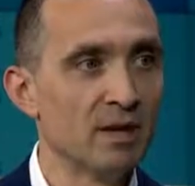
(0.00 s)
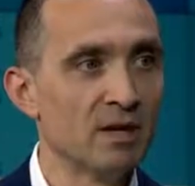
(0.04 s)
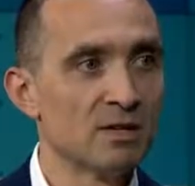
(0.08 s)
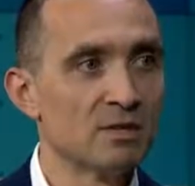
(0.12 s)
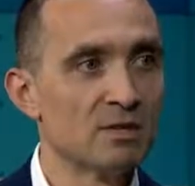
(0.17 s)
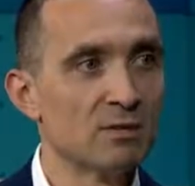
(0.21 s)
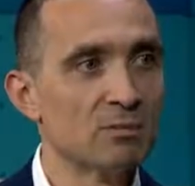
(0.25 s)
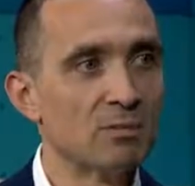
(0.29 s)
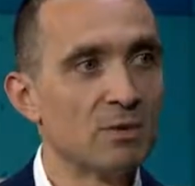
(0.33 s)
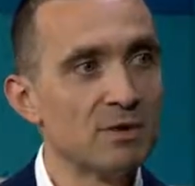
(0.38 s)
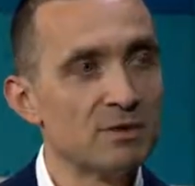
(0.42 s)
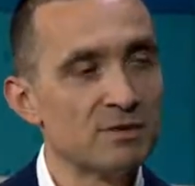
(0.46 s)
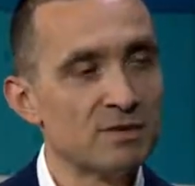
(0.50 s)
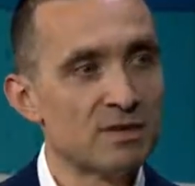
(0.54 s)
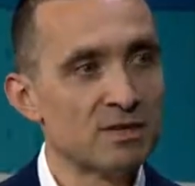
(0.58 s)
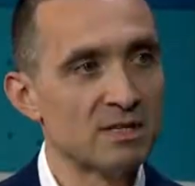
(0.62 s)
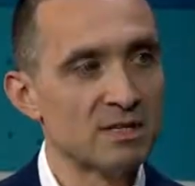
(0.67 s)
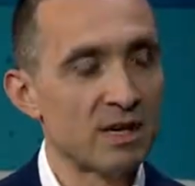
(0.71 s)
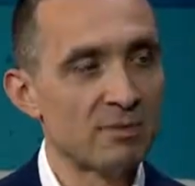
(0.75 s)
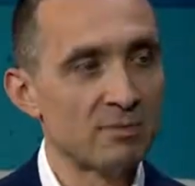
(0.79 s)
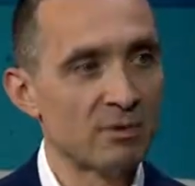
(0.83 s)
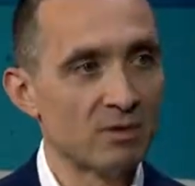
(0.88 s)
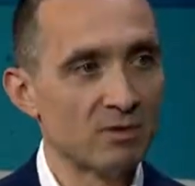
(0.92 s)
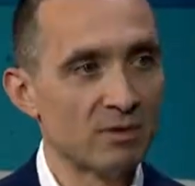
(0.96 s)
So most of the
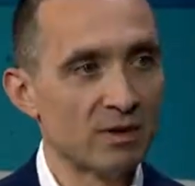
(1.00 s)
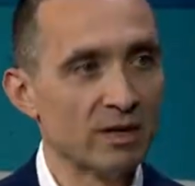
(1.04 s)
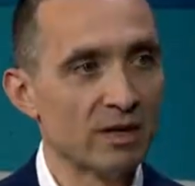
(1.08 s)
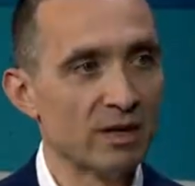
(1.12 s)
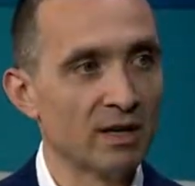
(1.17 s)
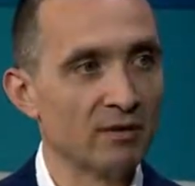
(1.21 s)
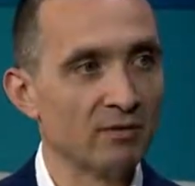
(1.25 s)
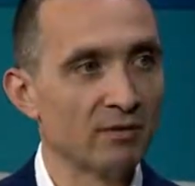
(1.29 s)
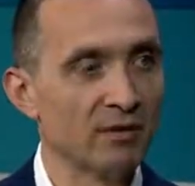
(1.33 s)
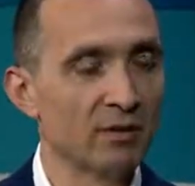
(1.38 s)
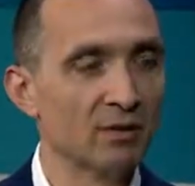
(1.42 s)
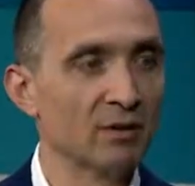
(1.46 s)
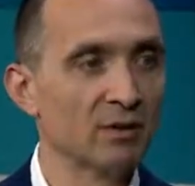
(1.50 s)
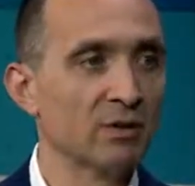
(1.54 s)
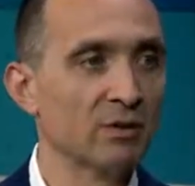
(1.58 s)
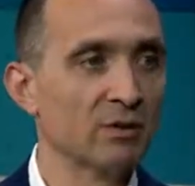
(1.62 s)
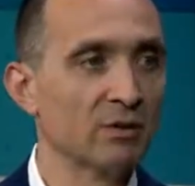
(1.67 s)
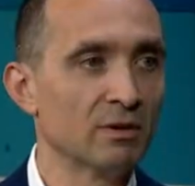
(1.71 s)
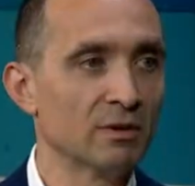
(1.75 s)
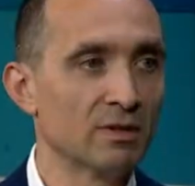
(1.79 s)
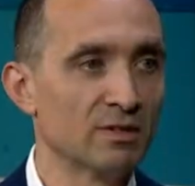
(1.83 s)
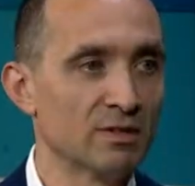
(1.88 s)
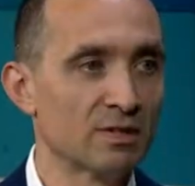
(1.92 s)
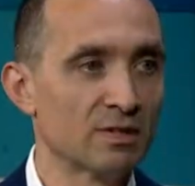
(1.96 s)
time you're running at very low
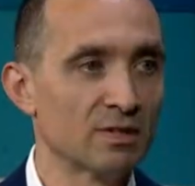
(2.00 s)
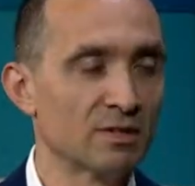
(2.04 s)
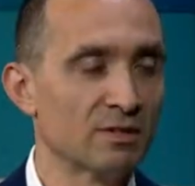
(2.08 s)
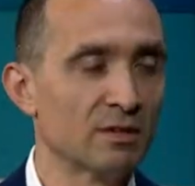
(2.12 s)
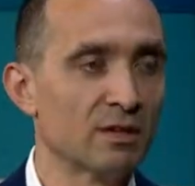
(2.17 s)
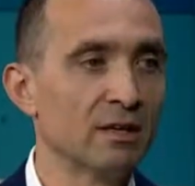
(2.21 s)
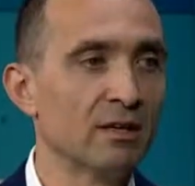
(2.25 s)
utilization.